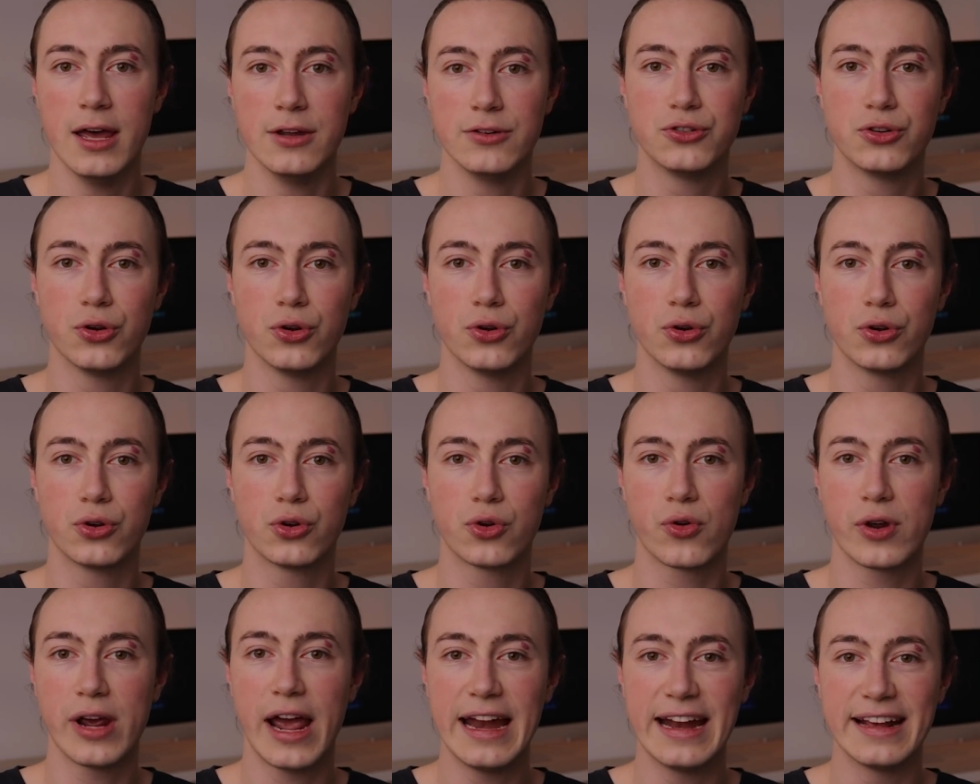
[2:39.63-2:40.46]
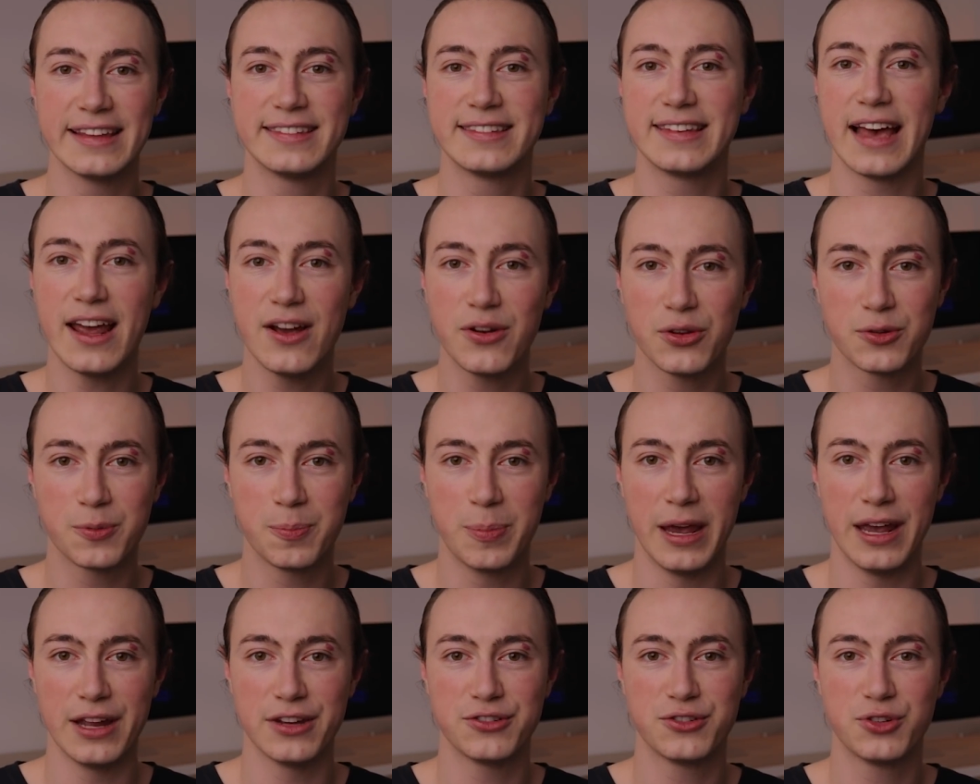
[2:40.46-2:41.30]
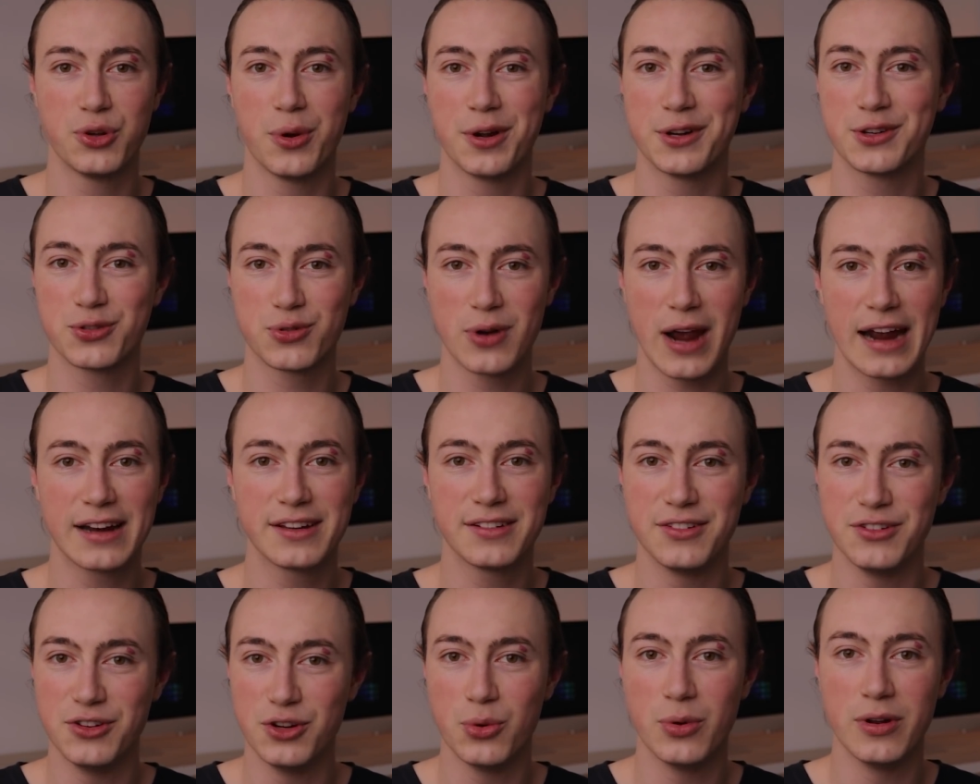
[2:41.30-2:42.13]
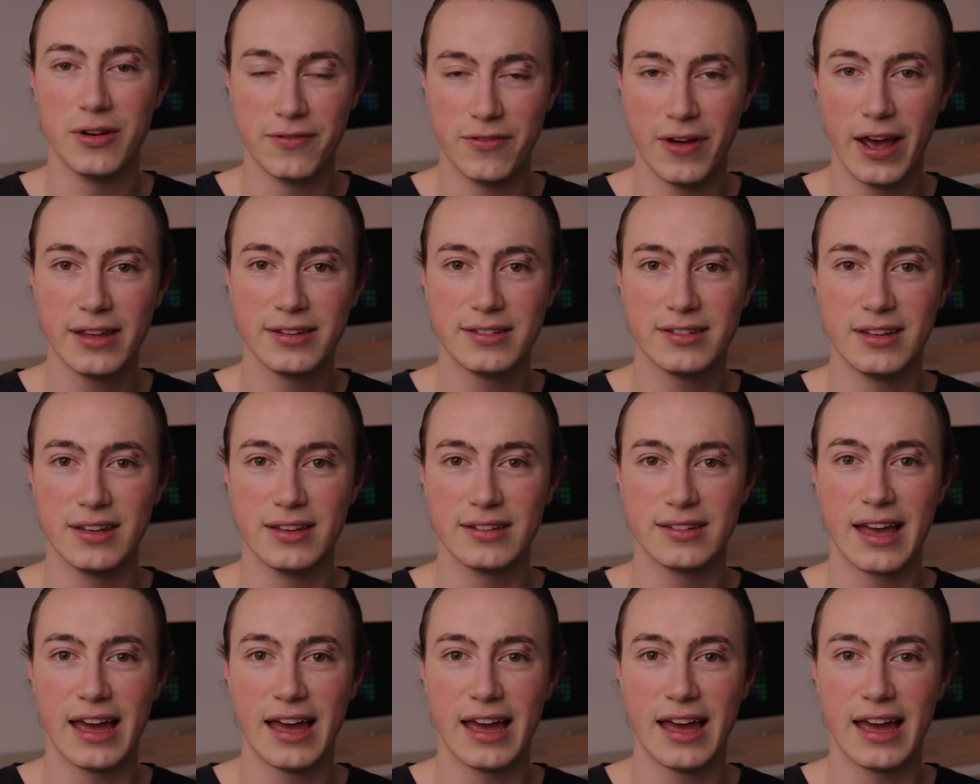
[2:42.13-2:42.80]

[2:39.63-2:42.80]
to create a sales pitch to attract new investors.